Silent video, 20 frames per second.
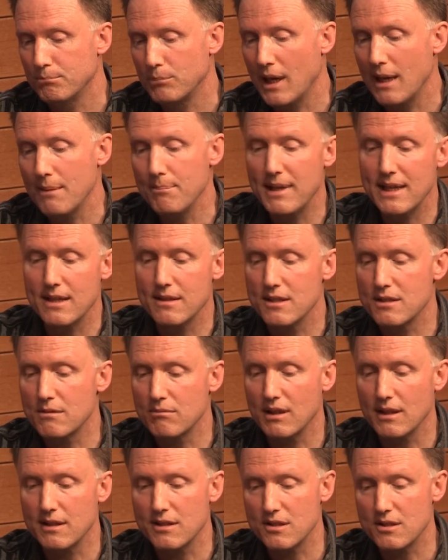broadband is
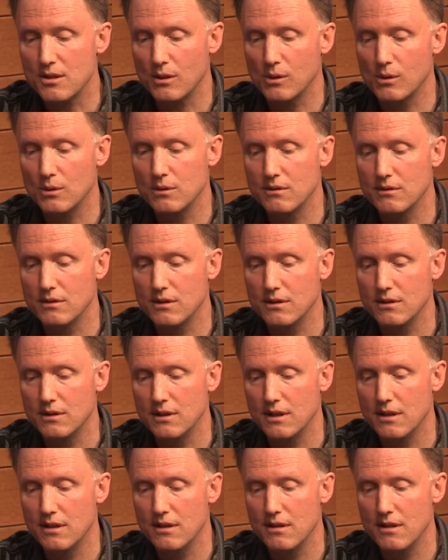really sold
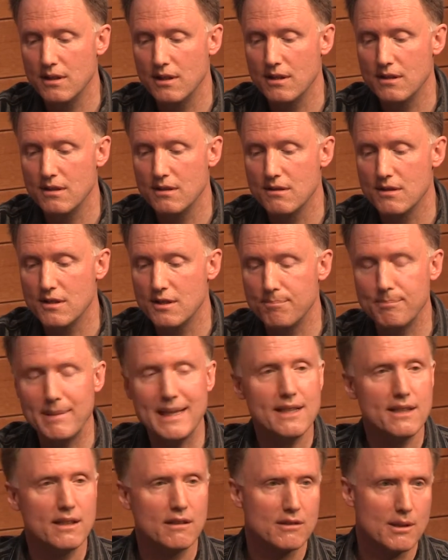in
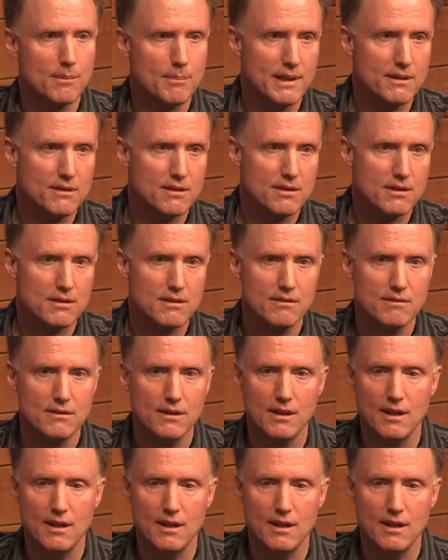speed increments.